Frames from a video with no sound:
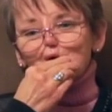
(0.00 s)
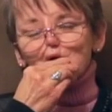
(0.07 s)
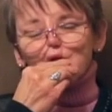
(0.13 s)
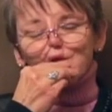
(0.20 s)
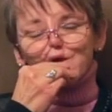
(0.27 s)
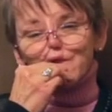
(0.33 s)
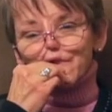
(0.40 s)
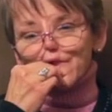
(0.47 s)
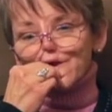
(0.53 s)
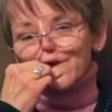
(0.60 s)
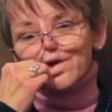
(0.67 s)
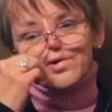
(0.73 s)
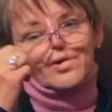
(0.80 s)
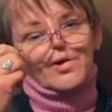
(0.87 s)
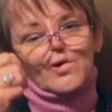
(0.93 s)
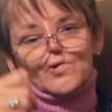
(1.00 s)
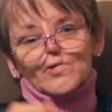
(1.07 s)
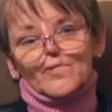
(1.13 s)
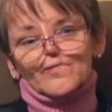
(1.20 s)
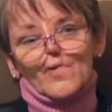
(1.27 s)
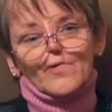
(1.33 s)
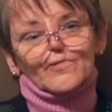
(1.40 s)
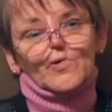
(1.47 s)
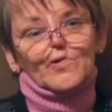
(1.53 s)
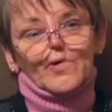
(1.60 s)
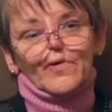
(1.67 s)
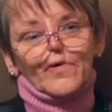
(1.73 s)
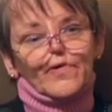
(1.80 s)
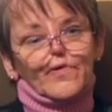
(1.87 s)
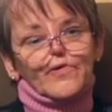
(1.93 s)
And I thought, you know, I'm
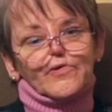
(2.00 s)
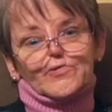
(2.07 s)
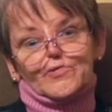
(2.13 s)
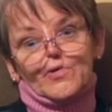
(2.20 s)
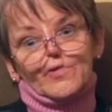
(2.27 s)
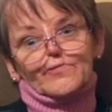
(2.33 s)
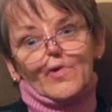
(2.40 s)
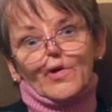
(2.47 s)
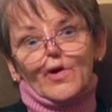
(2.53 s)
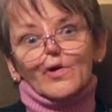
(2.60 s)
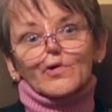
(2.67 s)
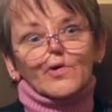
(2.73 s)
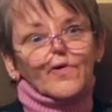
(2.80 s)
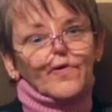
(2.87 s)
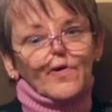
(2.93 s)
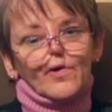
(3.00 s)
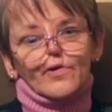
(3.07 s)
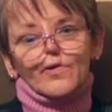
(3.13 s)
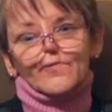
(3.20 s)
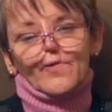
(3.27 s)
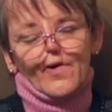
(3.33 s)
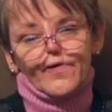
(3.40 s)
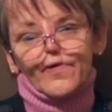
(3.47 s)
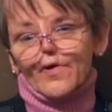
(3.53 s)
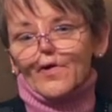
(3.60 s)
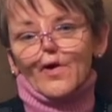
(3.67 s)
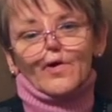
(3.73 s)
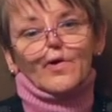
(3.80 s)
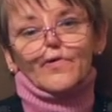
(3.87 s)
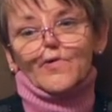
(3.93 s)
going to destroy my younger son. The best thing
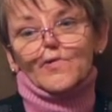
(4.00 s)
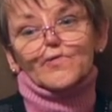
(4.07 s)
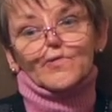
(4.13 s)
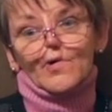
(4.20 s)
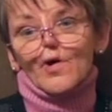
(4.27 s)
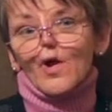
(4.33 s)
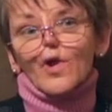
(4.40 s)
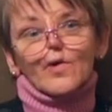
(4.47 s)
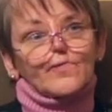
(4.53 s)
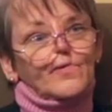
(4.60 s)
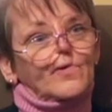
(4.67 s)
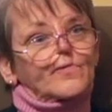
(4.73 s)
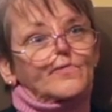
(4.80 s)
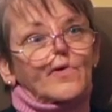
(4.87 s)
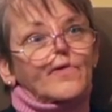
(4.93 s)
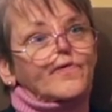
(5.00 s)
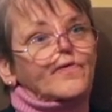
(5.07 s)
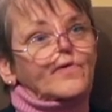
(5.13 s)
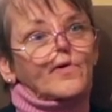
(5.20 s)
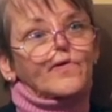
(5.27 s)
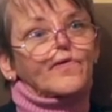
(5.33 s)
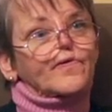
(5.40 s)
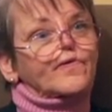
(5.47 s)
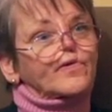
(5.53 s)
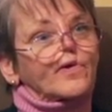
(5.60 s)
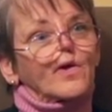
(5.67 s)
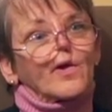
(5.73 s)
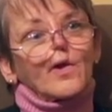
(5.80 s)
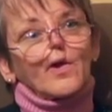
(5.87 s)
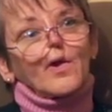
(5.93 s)
I could do for all of them is just,
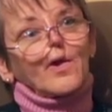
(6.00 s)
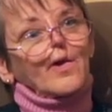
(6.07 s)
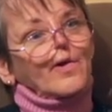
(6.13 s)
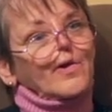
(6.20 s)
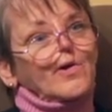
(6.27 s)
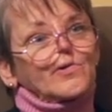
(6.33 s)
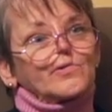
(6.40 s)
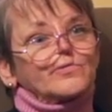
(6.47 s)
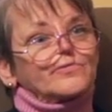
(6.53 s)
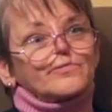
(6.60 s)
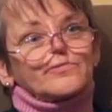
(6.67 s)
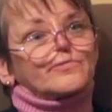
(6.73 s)
you know,